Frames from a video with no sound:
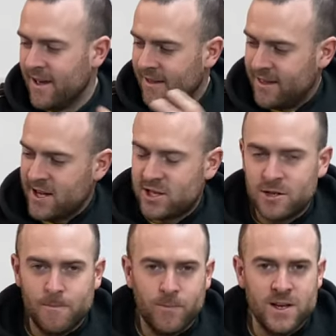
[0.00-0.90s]

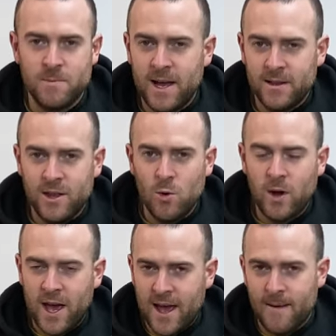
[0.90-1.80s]
This is made in the
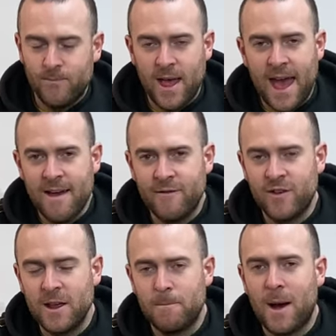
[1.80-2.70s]
UK.
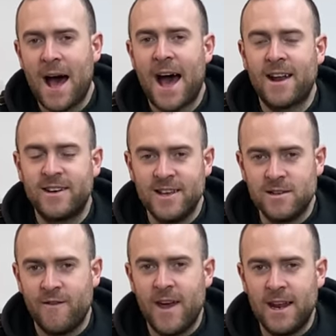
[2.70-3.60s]
Every part
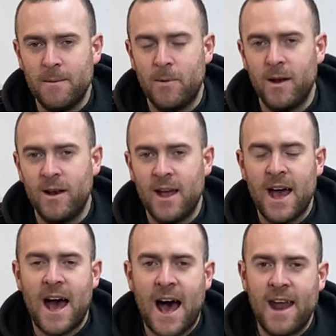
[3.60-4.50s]
is available
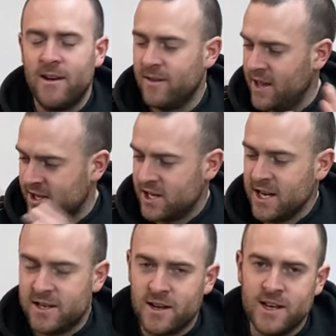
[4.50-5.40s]
and this
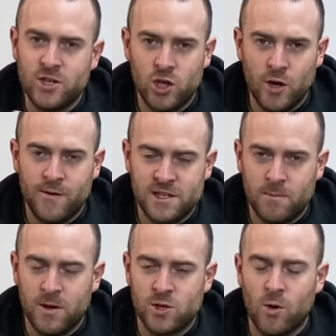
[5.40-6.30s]
heater is
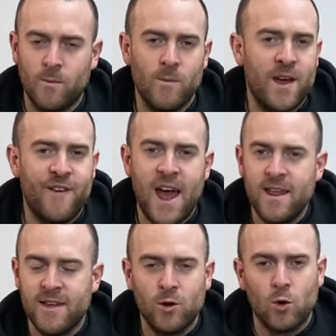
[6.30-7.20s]
serviceable. So if
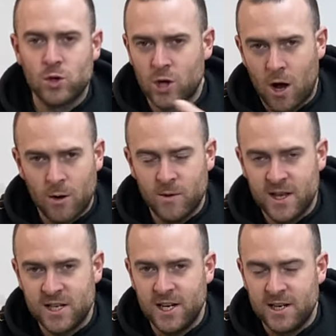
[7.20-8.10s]
anything goes wrong with
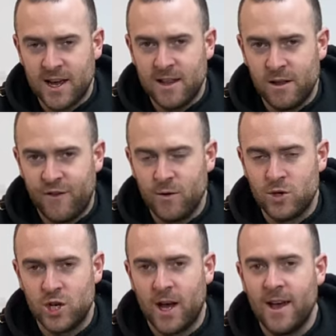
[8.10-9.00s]
this heater in the
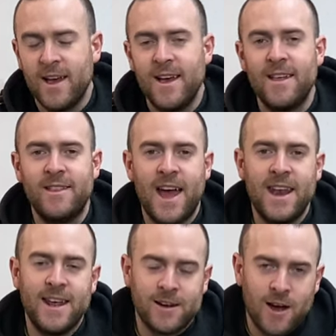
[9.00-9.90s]
future,
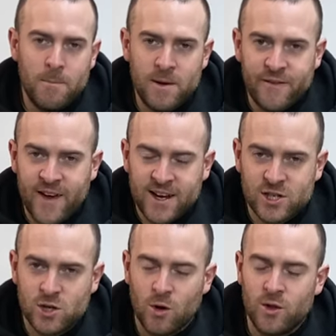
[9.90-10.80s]
then it can be
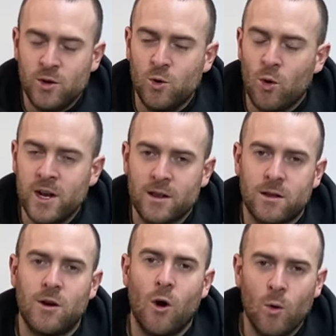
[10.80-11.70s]
fixed. So you don't need to
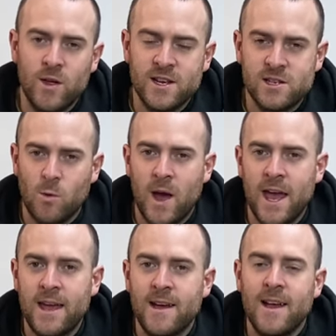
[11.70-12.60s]
throw this
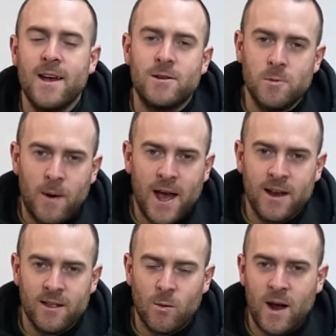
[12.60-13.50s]
away to buy
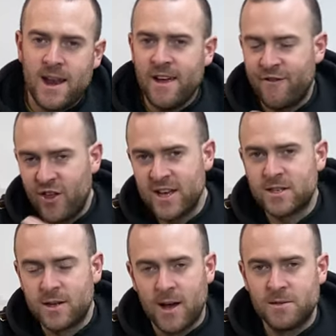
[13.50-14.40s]
another one. If
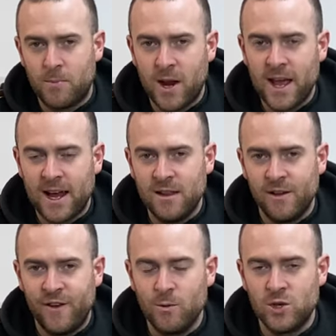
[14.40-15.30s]
this does break in
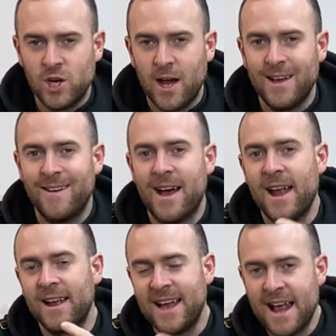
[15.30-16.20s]
the future,
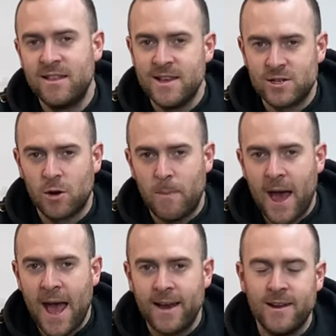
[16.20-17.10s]
I can get this
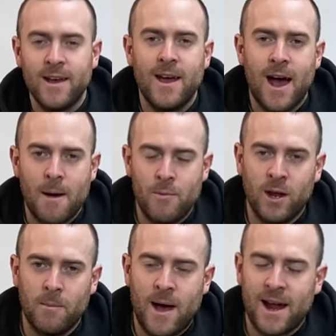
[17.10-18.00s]
repaired and
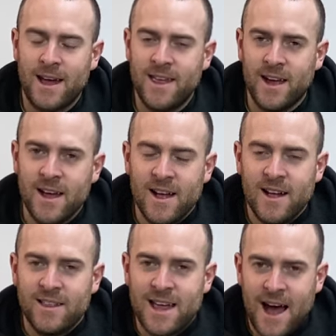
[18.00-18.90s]
bring it back. I think
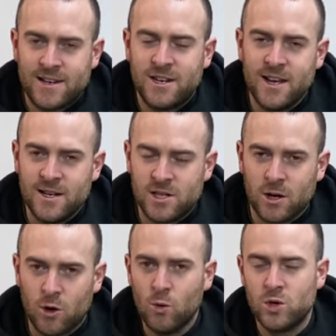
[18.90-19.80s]
that is
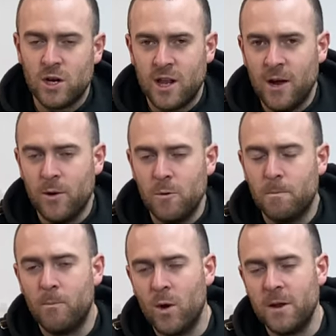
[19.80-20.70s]
the crucial thing
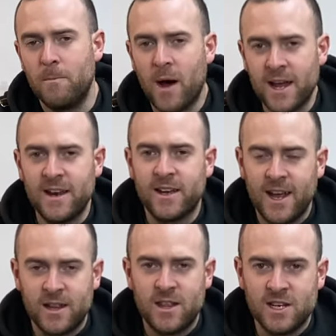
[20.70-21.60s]
when you're buying
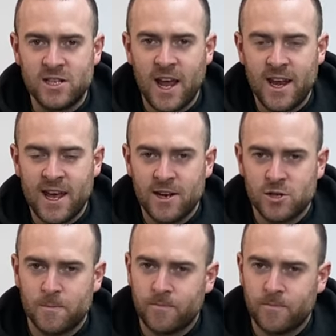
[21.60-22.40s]
kit this day and age.